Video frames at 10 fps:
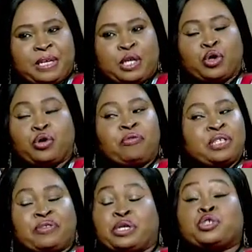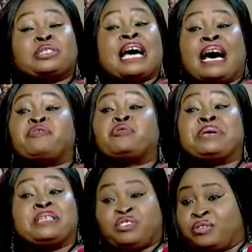So first of all, you just have to be
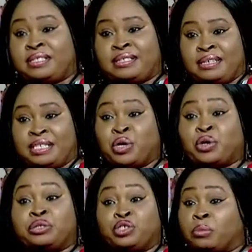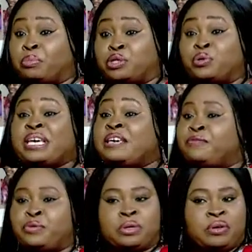interested. It's not going to jump on you if
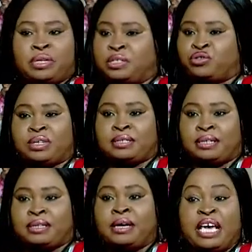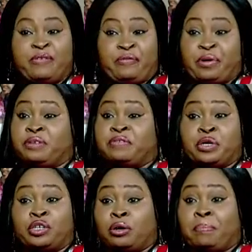you're not interested. If you feel you've
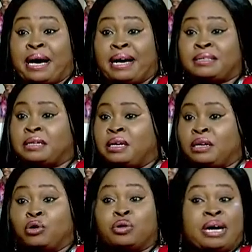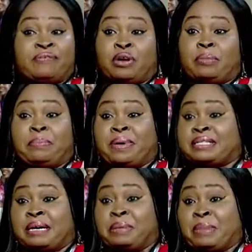done your part, oh, I've done my best.
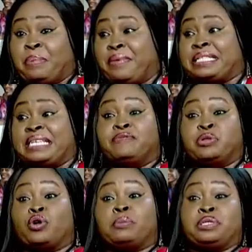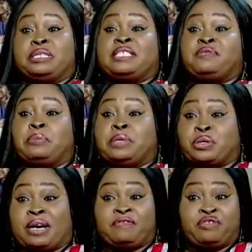I mean, my parents didn't even do up to this for me,
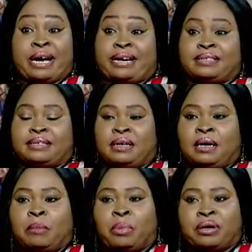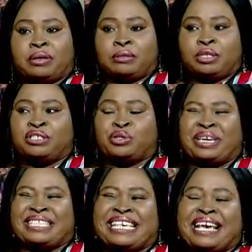so I've tried. But so
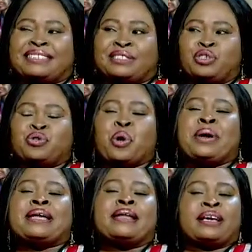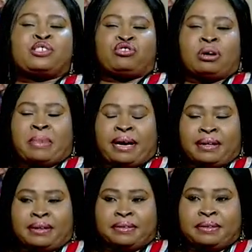it takes you going an extra mile.